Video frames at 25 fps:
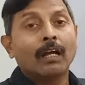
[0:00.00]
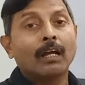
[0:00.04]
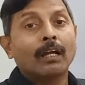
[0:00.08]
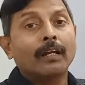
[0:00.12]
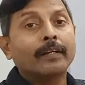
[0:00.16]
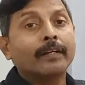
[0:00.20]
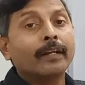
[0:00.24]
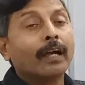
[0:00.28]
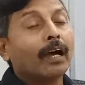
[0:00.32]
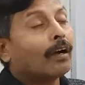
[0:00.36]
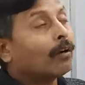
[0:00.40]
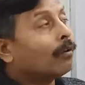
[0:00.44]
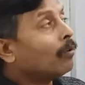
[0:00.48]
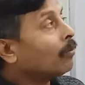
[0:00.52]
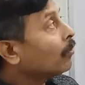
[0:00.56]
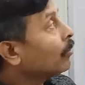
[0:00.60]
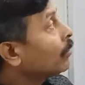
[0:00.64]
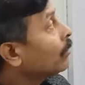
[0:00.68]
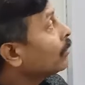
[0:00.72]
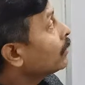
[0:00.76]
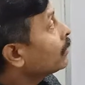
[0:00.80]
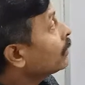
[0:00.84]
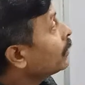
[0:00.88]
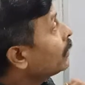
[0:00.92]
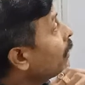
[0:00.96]
Now
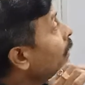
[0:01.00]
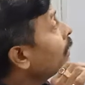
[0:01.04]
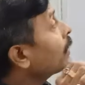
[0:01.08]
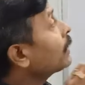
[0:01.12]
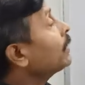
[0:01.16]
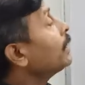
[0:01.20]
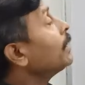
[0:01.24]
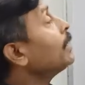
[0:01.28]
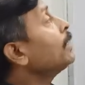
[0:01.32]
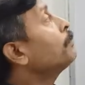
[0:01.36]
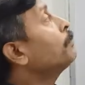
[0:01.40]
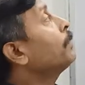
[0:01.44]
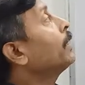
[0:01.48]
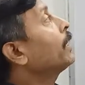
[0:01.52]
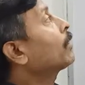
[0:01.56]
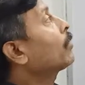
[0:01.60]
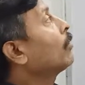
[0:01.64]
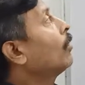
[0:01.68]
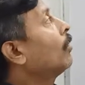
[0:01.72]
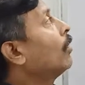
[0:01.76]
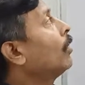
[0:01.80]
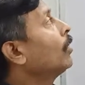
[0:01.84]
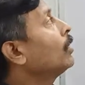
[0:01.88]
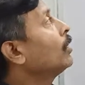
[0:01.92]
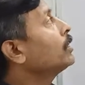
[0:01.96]
this is
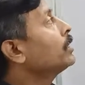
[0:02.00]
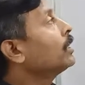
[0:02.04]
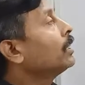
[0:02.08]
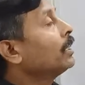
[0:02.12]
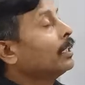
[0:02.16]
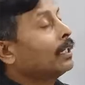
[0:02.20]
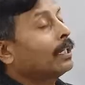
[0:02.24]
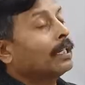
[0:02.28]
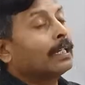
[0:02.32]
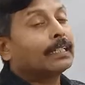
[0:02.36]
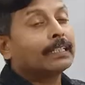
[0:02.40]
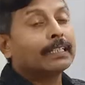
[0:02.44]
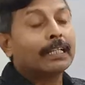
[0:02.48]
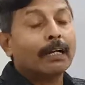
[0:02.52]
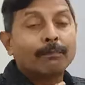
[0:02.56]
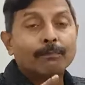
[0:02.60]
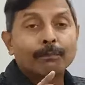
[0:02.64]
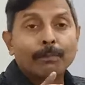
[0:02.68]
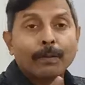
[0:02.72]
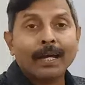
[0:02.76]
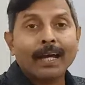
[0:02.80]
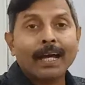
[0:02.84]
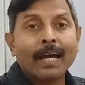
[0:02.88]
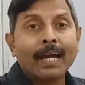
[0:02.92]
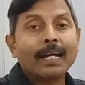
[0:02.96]
because the
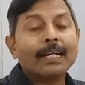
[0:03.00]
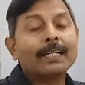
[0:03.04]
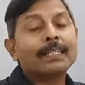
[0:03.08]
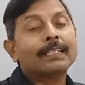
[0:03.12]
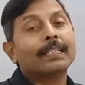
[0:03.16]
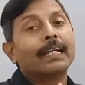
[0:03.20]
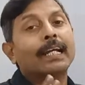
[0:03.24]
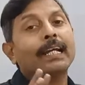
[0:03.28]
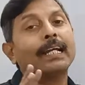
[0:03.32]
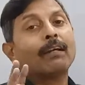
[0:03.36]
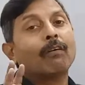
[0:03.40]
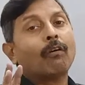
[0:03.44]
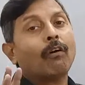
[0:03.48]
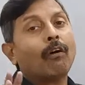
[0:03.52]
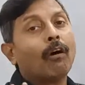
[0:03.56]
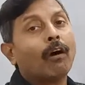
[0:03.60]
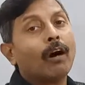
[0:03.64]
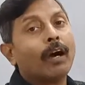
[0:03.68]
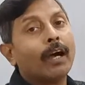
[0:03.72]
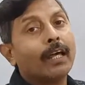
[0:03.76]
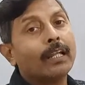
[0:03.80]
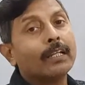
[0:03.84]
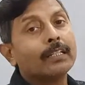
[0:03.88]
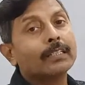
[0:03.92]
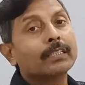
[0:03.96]
fats and
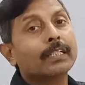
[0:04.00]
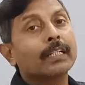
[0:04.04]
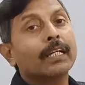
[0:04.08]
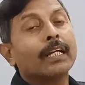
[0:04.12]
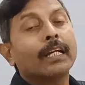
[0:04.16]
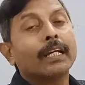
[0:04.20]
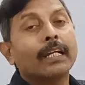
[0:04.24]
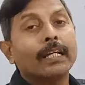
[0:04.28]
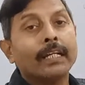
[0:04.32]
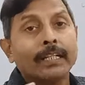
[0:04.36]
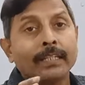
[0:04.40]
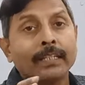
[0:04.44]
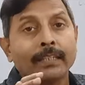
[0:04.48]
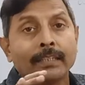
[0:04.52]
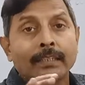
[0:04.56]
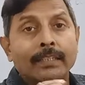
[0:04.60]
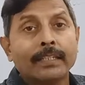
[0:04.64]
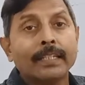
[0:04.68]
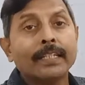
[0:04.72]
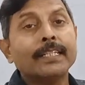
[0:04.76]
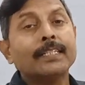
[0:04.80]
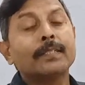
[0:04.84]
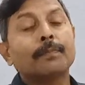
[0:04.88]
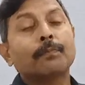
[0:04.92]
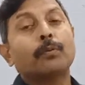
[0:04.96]
oils in
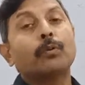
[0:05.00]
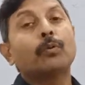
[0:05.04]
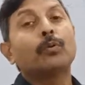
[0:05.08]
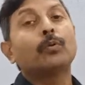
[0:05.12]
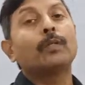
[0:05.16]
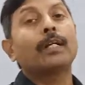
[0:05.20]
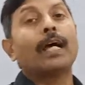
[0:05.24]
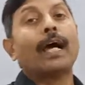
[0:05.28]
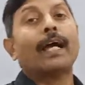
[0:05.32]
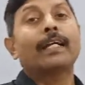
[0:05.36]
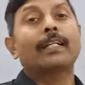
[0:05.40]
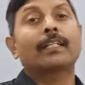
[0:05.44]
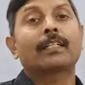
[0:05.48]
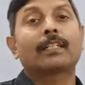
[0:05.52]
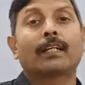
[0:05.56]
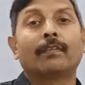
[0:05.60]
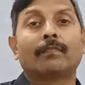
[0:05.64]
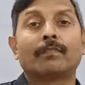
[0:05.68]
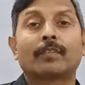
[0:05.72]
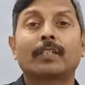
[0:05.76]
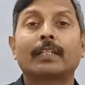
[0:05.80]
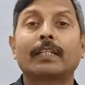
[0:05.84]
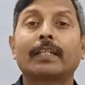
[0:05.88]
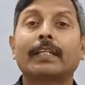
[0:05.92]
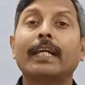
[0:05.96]
these food
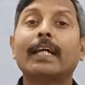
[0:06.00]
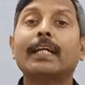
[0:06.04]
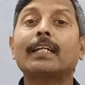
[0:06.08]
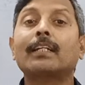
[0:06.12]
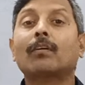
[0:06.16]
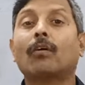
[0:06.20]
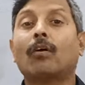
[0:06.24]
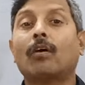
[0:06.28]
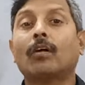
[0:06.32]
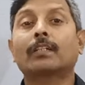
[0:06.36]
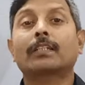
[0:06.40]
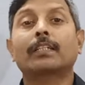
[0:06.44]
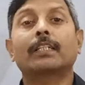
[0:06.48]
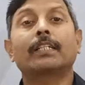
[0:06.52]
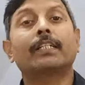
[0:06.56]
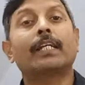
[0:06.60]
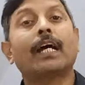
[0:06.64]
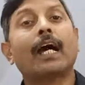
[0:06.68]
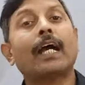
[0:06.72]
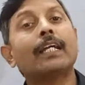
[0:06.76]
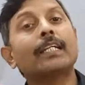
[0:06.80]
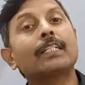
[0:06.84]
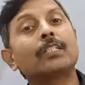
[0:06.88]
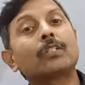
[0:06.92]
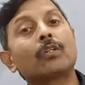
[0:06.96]
items get
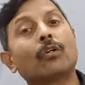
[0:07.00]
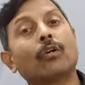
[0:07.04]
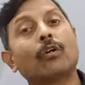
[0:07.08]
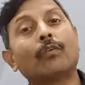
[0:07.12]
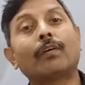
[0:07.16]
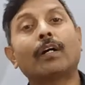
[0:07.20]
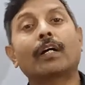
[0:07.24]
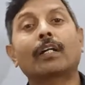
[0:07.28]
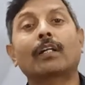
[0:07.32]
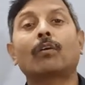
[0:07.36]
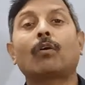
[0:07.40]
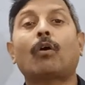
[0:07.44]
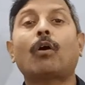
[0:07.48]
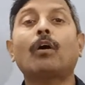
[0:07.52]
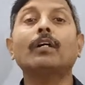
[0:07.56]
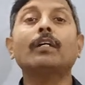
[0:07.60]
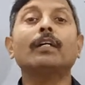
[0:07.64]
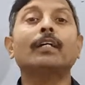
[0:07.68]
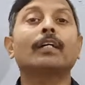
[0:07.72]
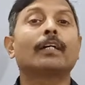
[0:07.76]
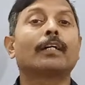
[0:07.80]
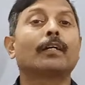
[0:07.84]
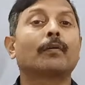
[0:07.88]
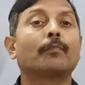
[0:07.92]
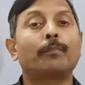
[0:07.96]
oxidized over
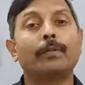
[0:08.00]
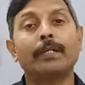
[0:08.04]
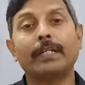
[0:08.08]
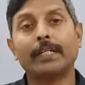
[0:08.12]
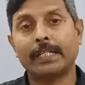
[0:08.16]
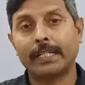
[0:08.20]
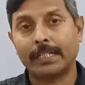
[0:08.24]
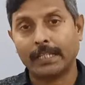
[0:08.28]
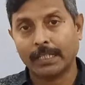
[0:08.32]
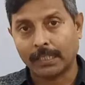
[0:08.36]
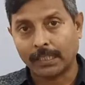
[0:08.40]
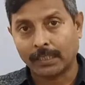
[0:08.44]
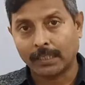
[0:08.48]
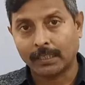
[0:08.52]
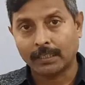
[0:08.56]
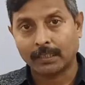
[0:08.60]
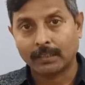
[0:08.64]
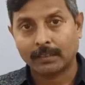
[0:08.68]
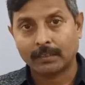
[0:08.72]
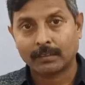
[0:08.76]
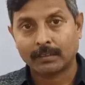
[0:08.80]
long period.